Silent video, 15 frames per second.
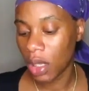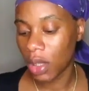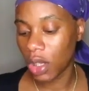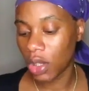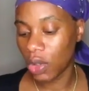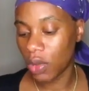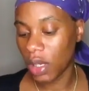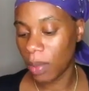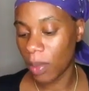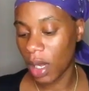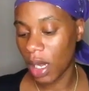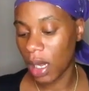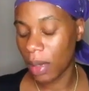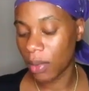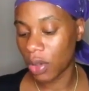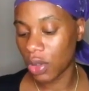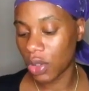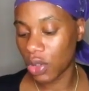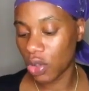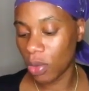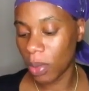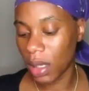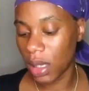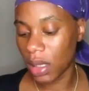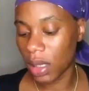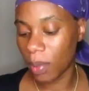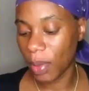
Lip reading: The Unimom, the Zoomy, the